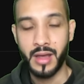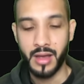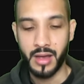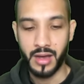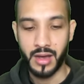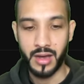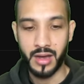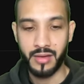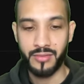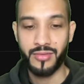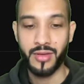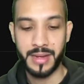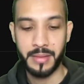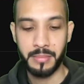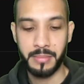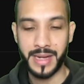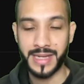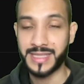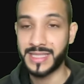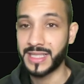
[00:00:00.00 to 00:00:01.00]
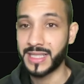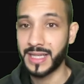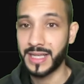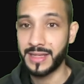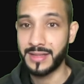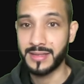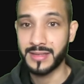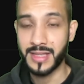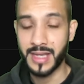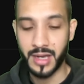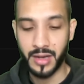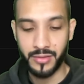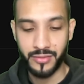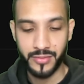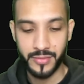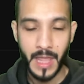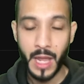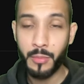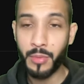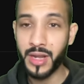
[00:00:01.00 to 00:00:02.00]
of Matic itself,
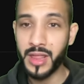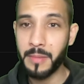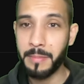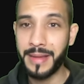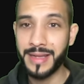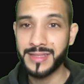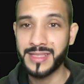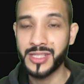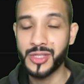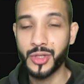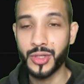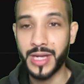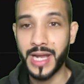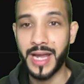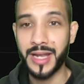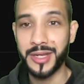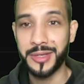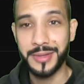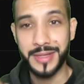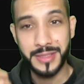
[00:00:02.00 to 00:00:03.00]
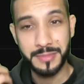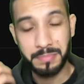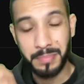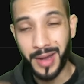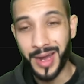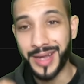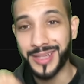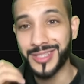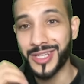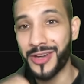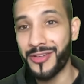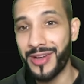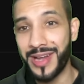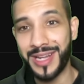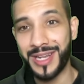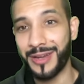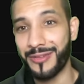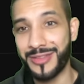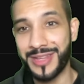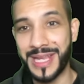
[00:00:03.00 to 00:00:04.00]
and one of the best things you can do is buy
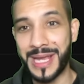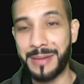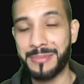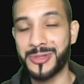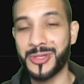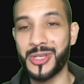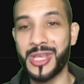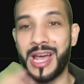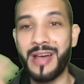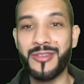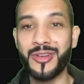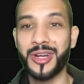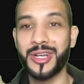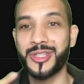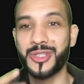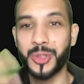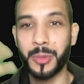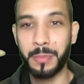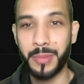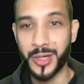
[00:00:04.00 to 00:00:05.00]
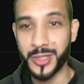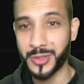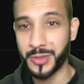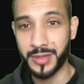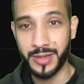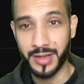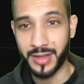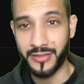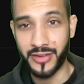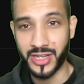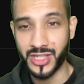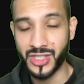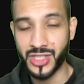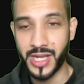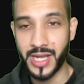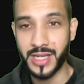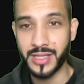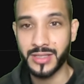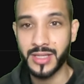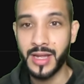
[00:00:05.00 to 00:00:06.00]
directly off the app, so you haven't got to jump onto another
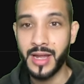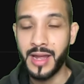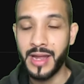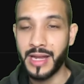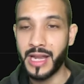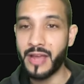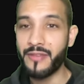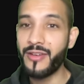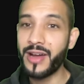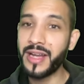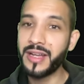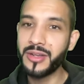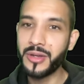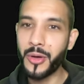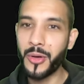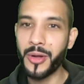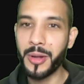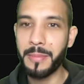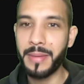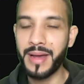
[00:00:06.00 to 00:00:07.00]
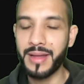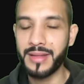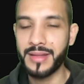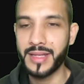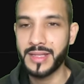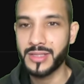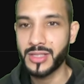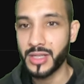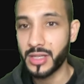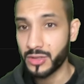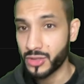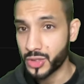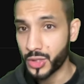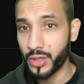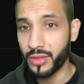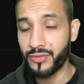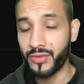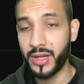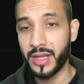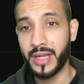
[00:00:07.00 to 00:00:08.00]
exchange. Now if I'd known about this
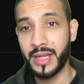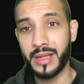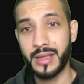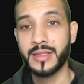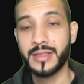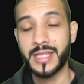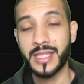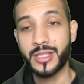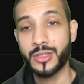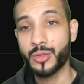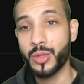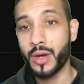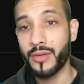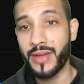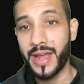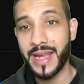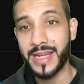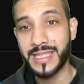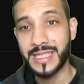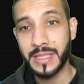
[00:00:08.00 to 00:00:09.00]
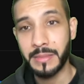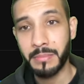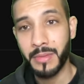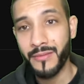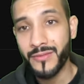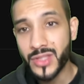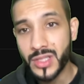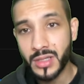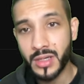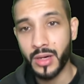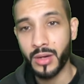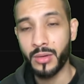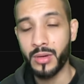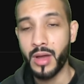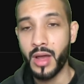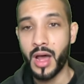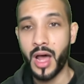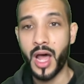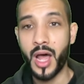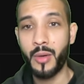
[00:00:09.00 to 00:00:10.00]
truthfully 6, 12, 18 months ago,
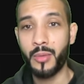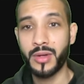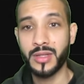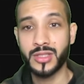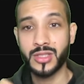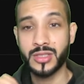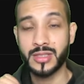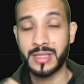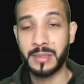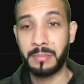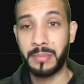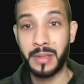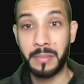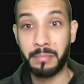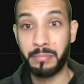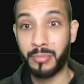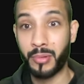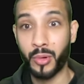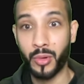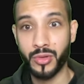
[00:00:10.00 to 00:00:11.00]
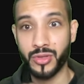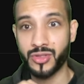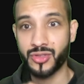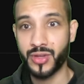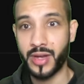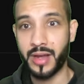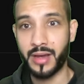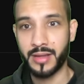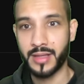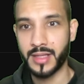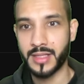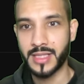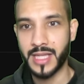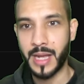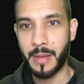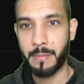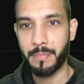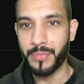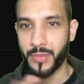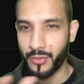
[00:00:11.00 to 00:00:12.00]
I would have just simply brought straight on this
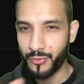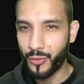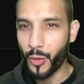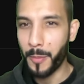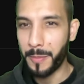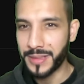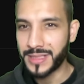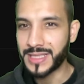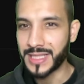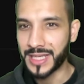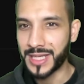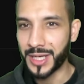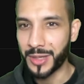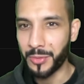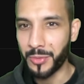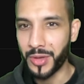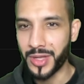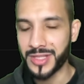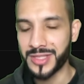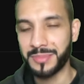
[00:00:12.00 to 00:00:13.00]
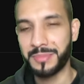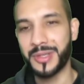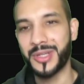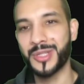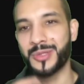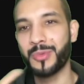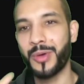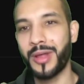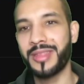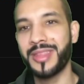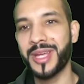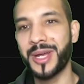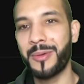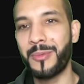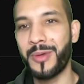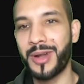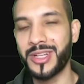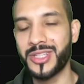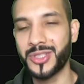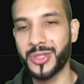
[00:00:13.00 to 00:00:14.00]
app for particular ones, because one thing I
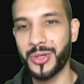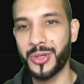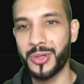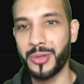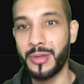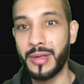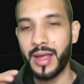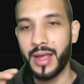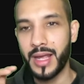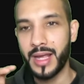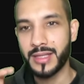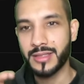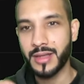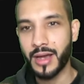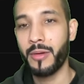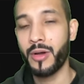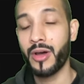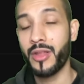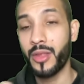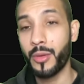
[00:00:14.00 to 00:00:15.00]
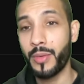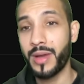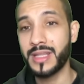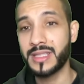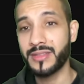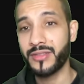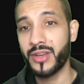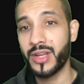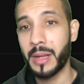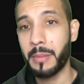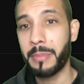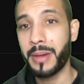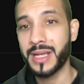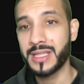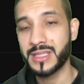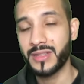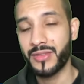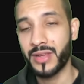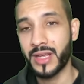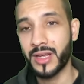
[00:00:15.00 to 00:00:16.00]
want to show you is other ways of earning
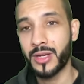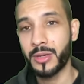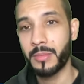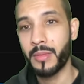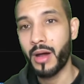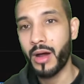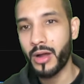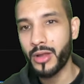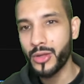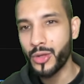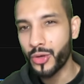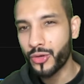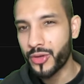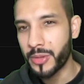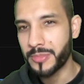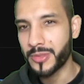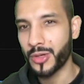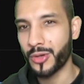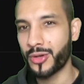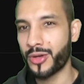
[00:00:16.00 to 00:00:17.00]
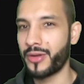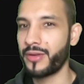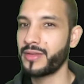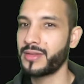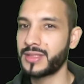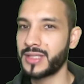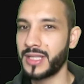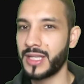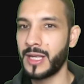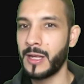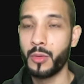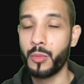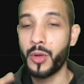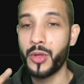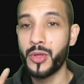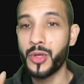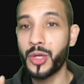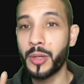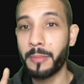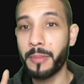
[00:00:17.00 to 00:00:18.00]
passive income on your cryptocurrency where
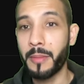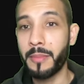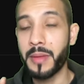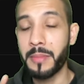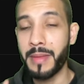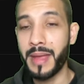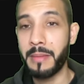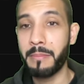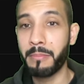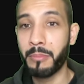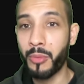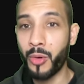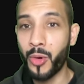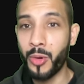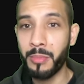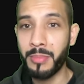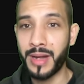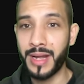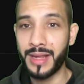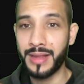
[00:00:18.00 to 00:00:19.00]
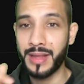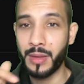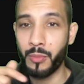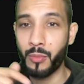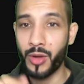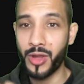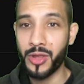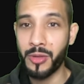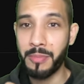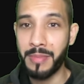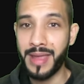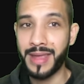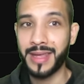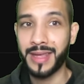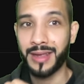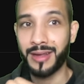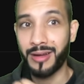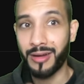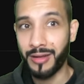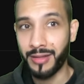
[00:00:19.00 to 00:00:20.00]
you can probably make more money than what you're
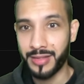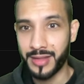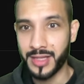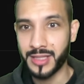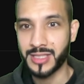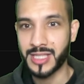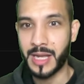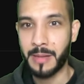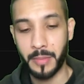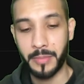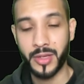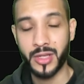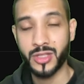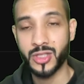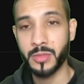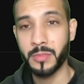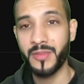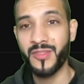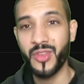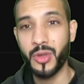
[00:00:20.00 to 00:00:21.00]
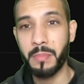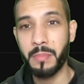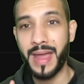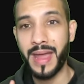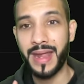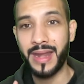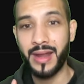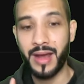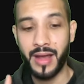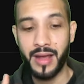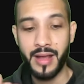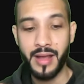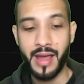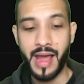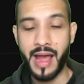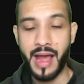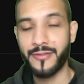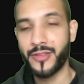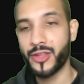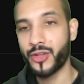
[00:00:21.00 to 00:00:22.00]
making on this app, because some of you may not
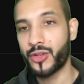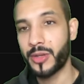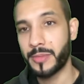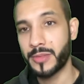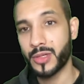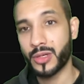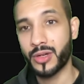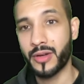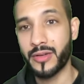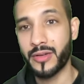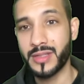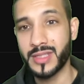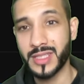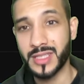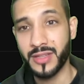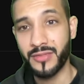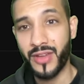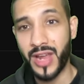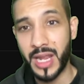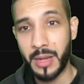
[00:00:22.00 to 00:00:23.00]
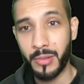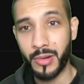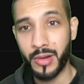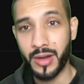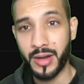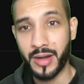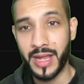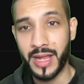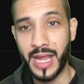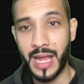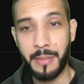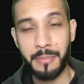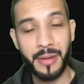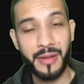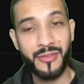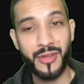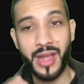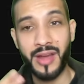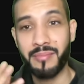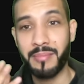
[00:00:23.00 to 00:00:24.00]
have the cryptocurrencies available on here, but if
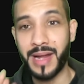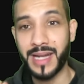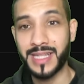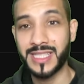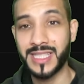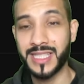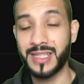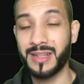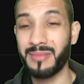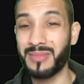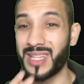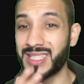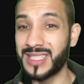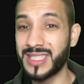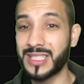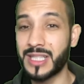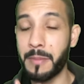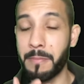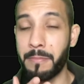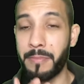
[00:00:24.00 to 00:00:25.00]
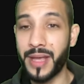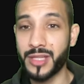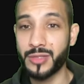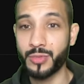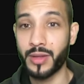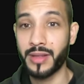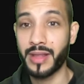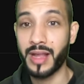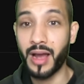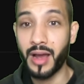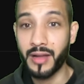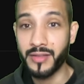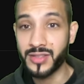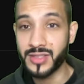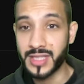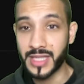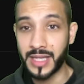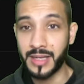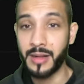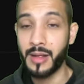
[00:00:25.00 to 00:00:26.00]
you have Matic, this is the best one that I've
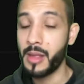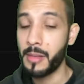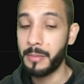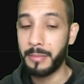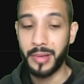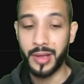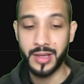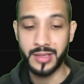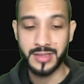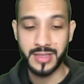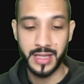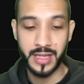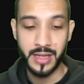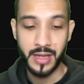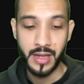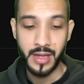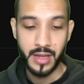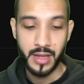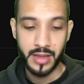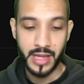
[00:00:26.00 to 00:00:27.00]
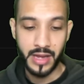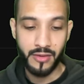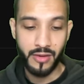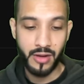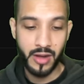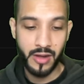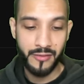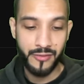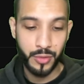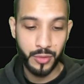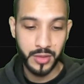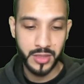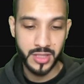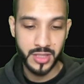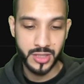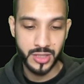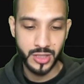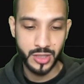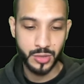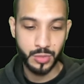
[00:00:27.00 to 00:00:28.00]
seen personally. There are a few others
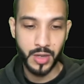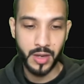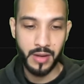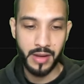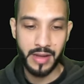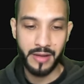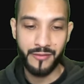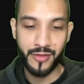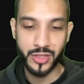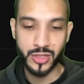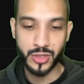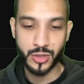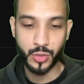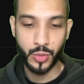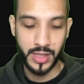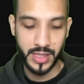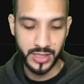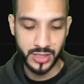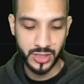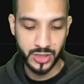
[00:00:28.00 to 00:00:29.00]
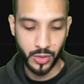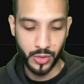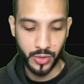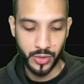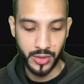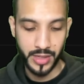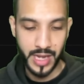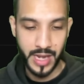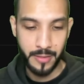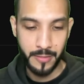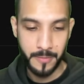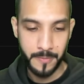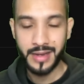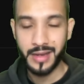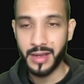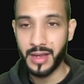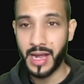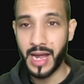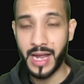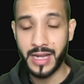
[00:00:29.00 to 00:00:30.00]
as well, and if I just quickly show you now,
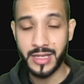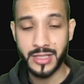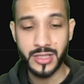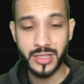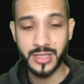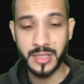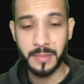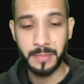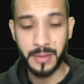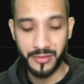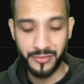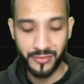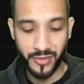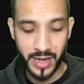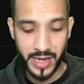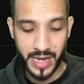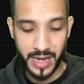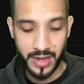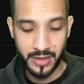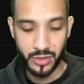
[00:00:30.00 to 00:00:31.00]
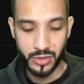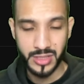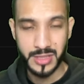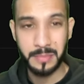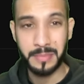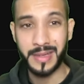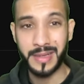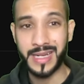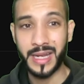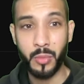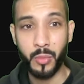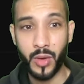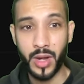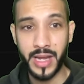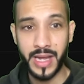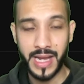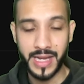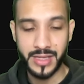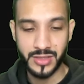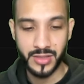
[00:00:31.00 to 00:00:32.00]
and to simply find out, you simply click
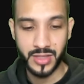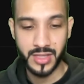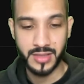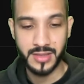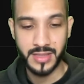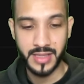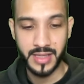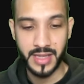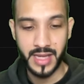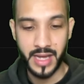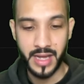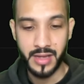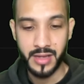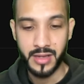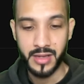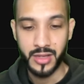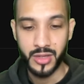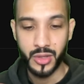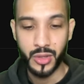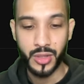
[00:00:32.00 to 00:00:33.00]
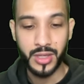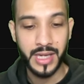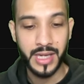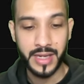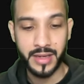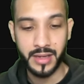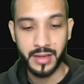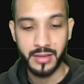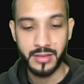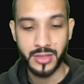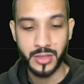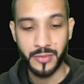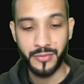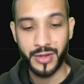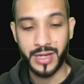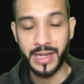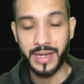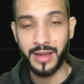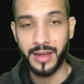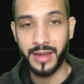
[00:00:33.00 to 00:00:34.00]
wallet, as you can see there. You click, so if you
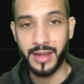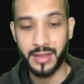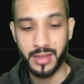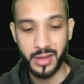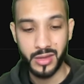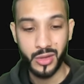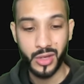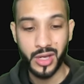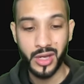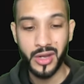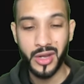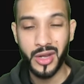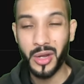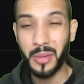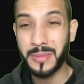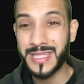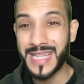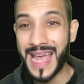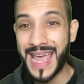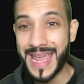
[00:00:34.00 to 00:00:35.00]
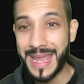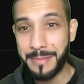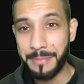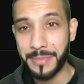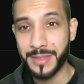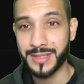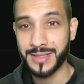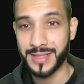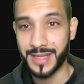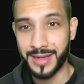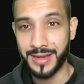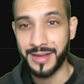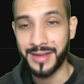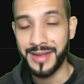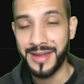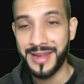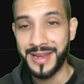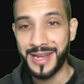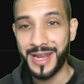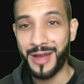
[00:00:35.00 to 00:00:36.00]
click ETH, you can earn up to 8%.
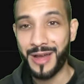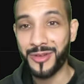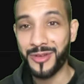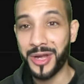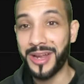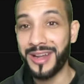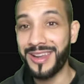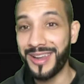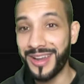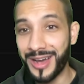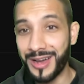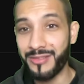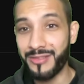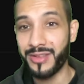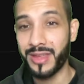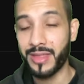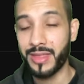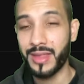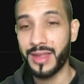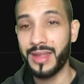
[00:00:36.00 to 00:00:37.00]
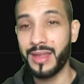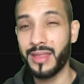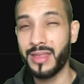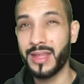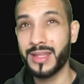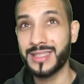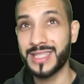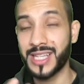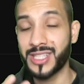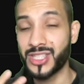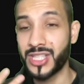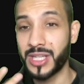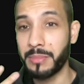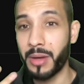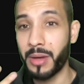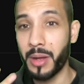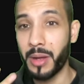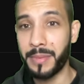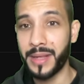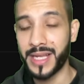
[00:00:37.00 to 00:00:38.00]
Now I've got a lot of ETH. ETH is actually
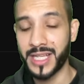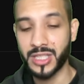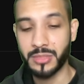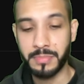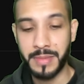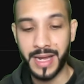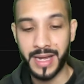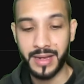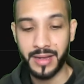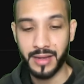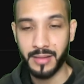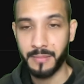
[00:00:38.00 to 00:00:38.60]
my biggest bag.